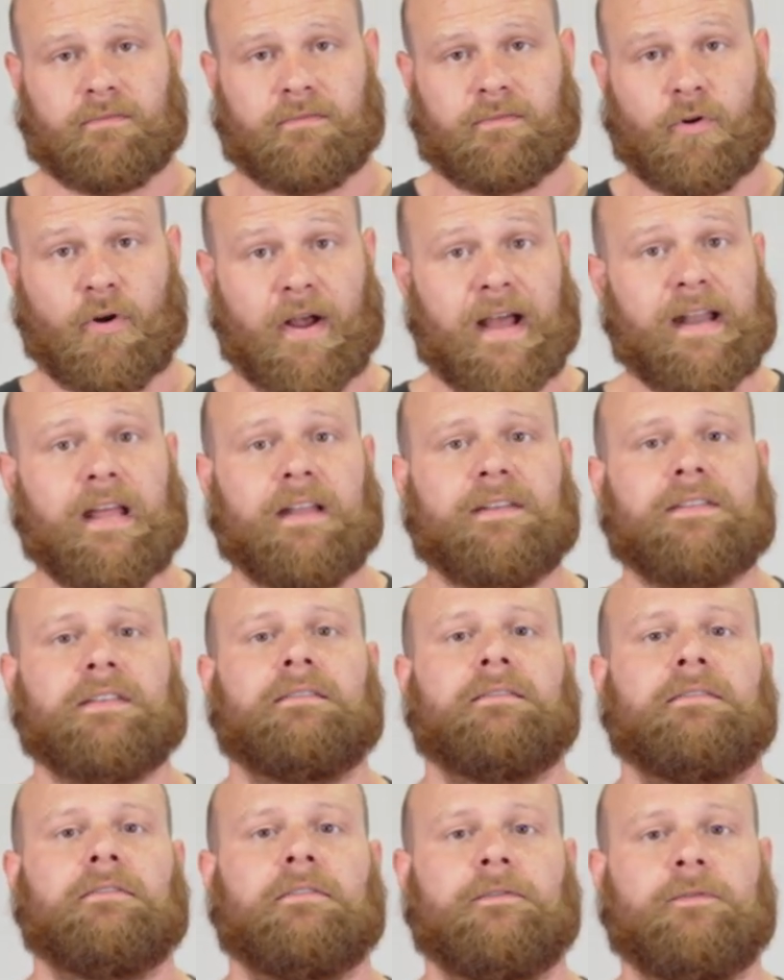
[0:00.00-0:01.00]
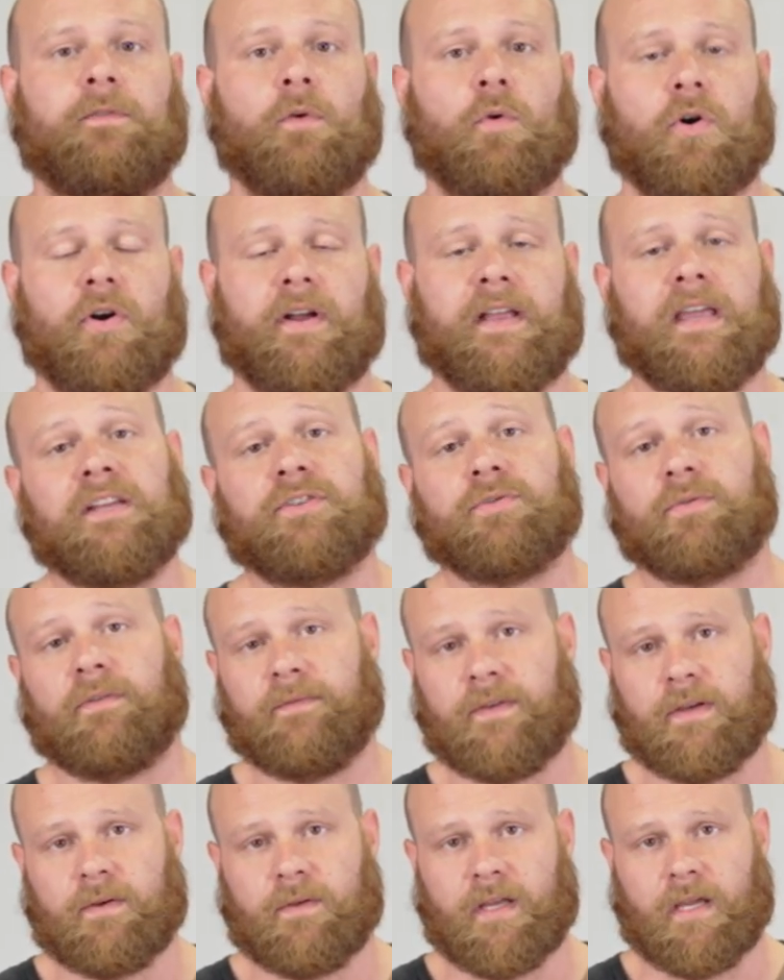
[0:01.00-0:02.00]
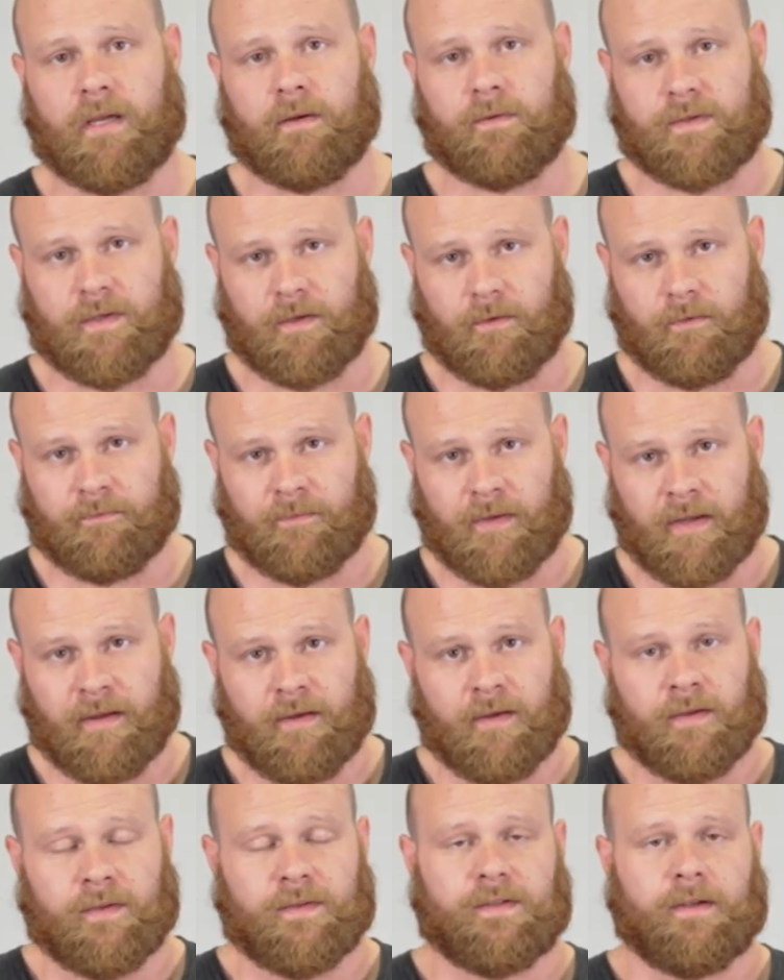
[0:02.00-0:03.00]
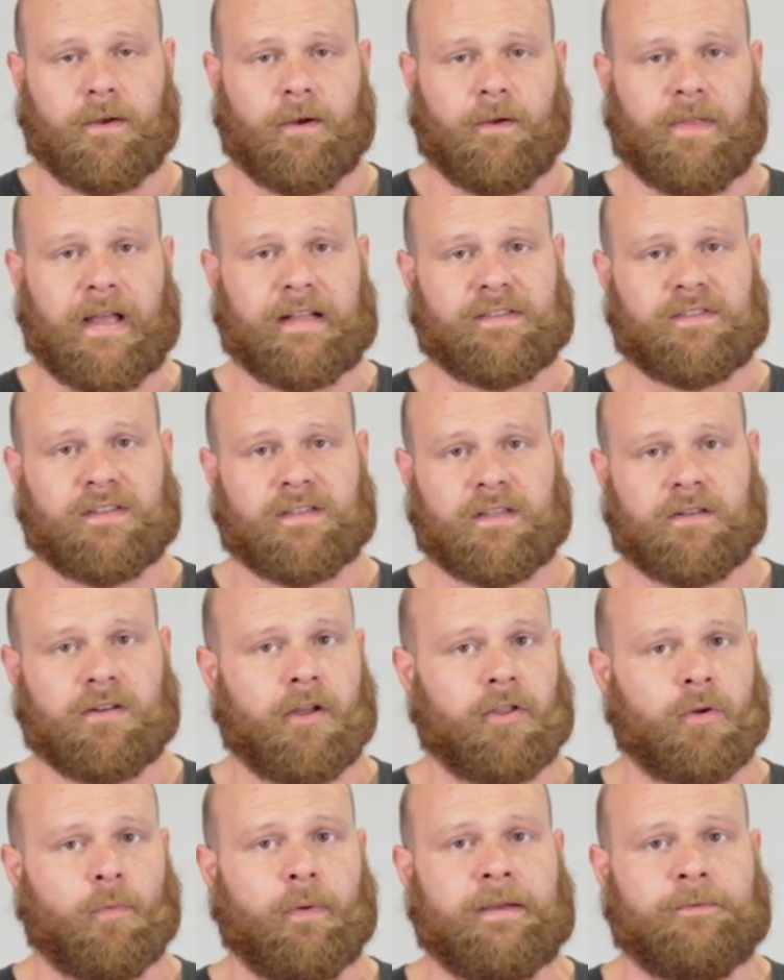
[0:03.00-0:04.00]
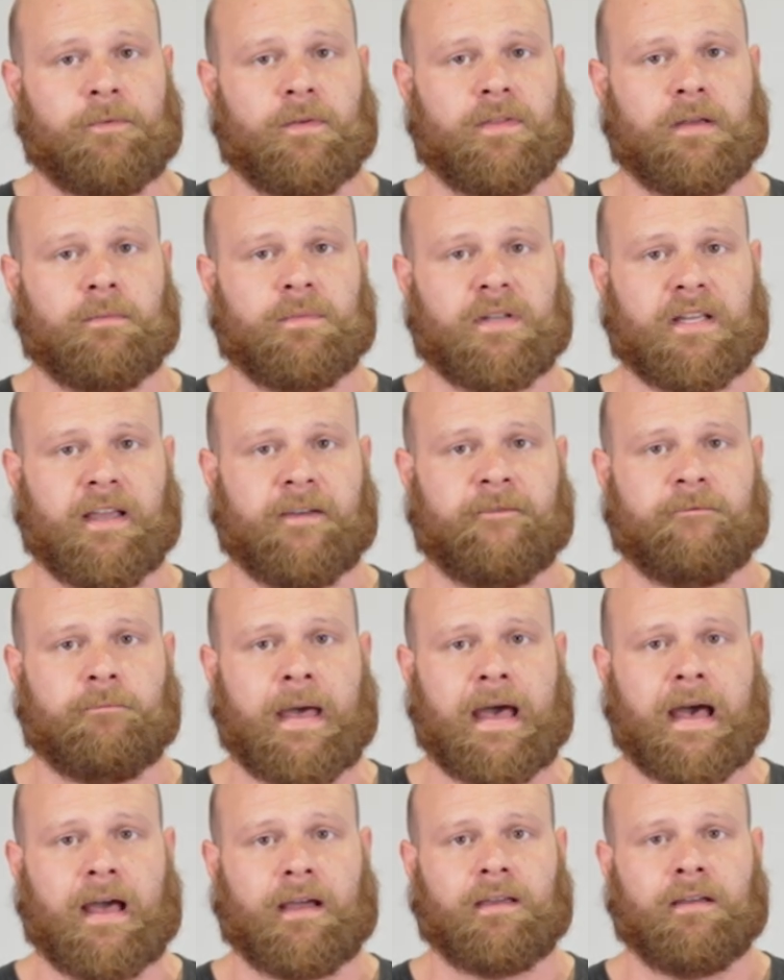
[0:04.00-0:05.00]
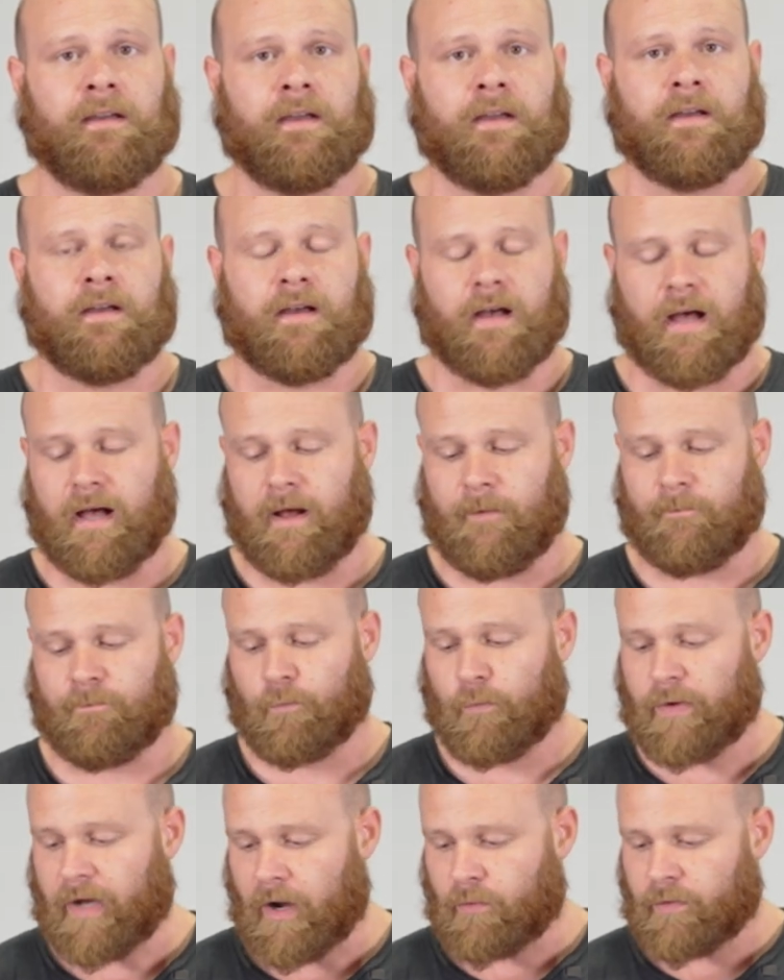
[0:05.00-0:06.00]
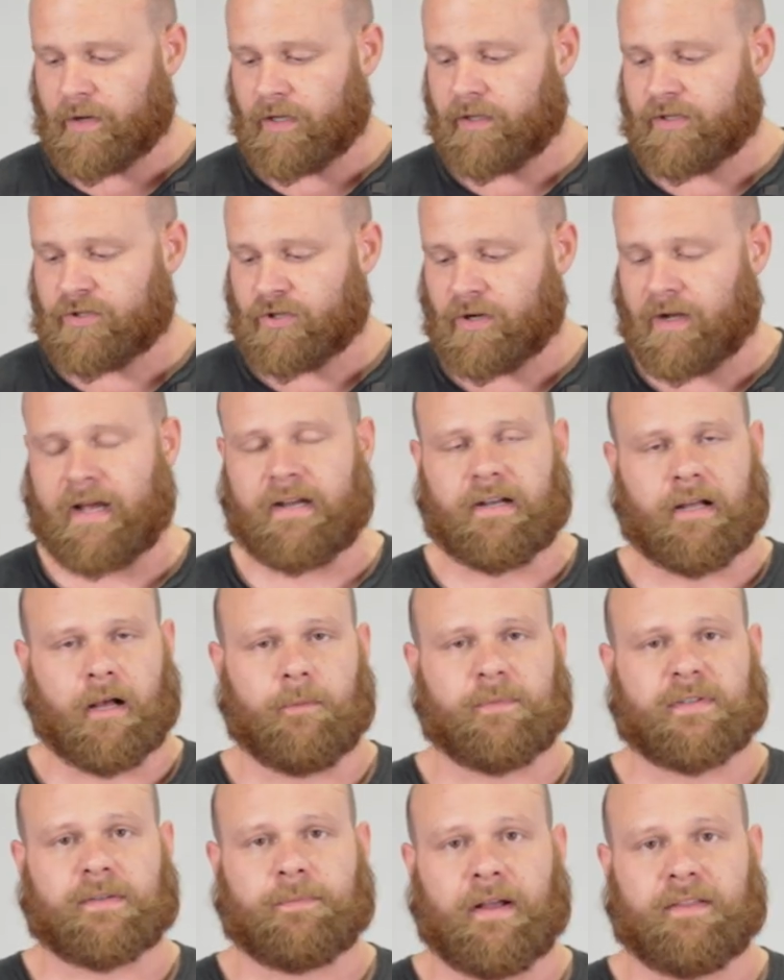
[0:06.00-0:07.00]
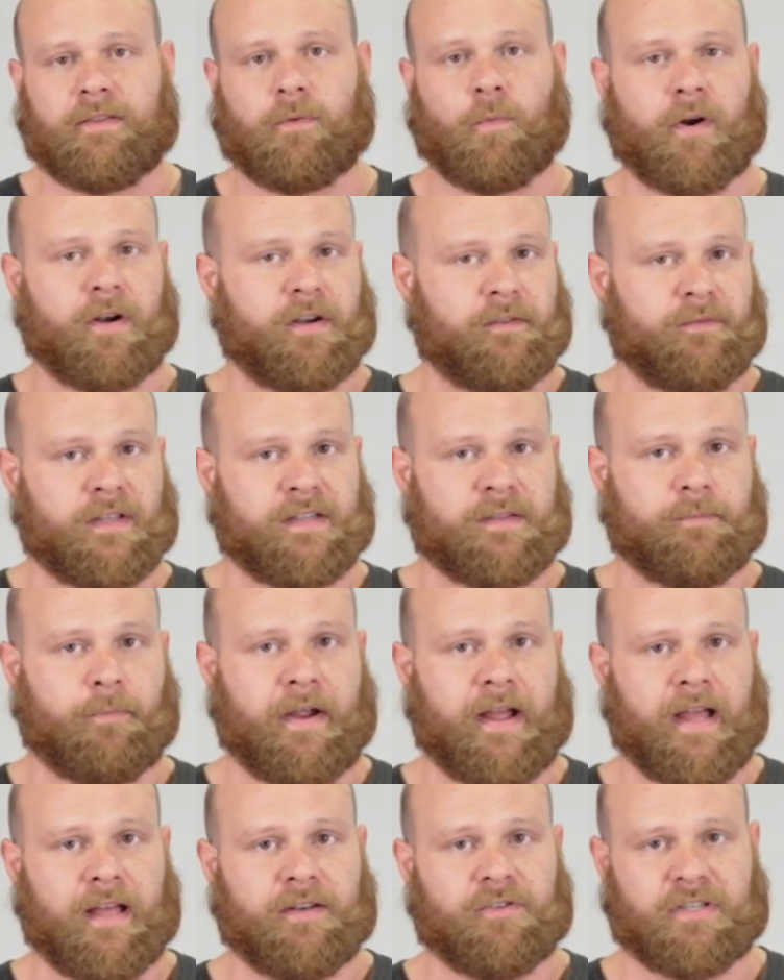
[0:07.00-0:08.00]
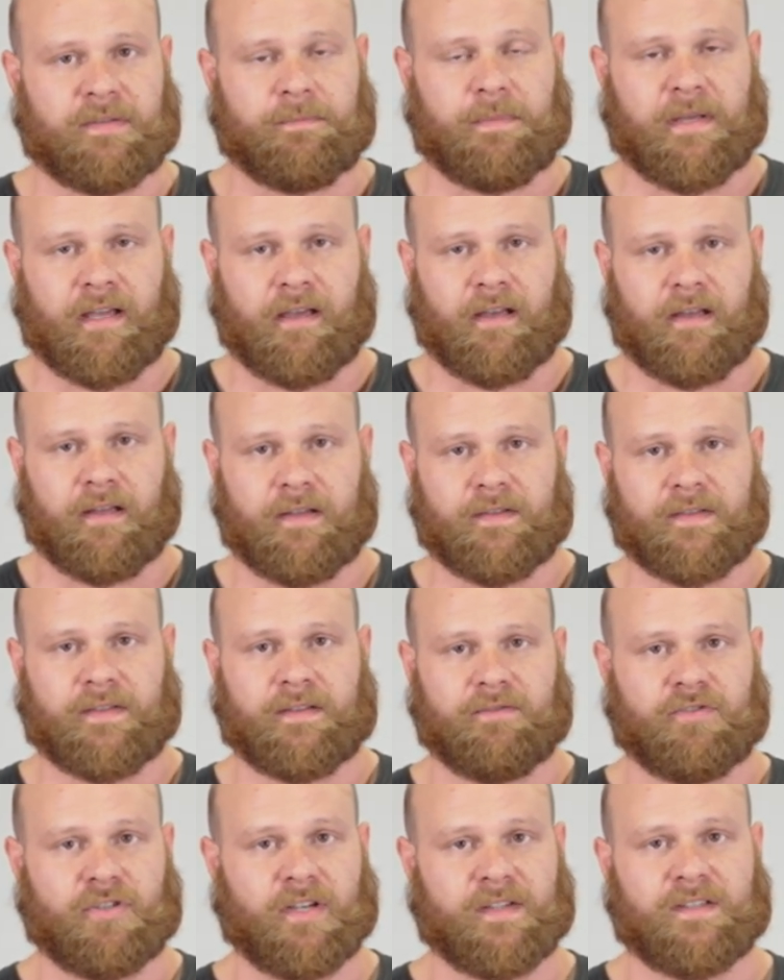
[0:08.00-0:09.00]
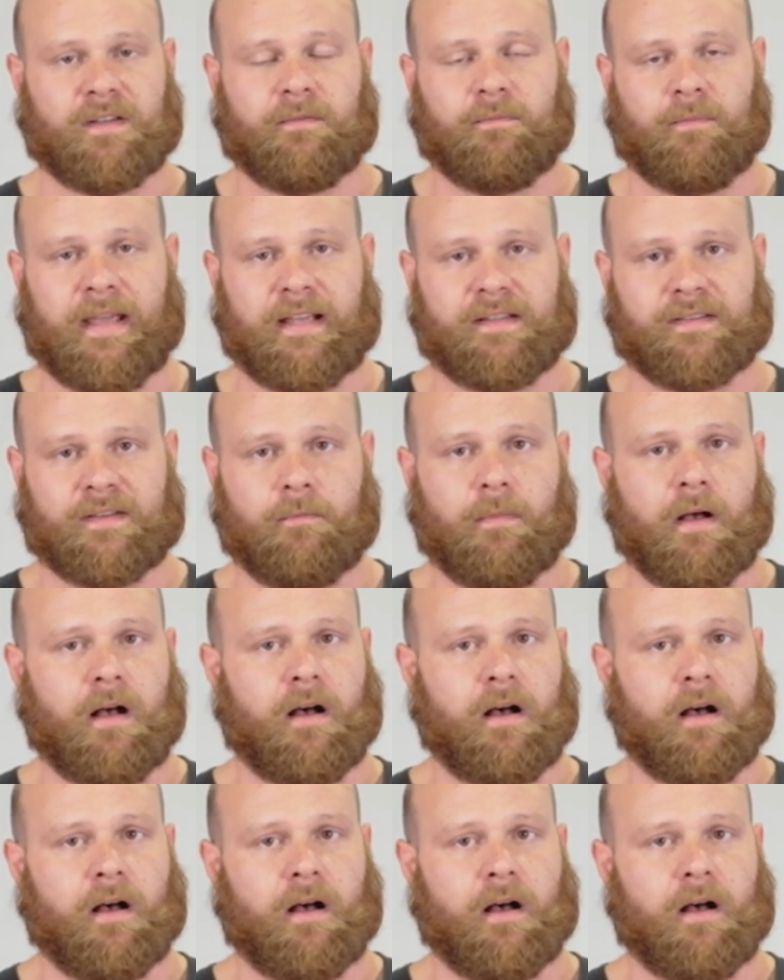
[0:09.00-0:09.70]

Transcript: credit for each review that you do. So that's just another way for them to give back. We are really trying to help spread the word of this brand just because Justin makes some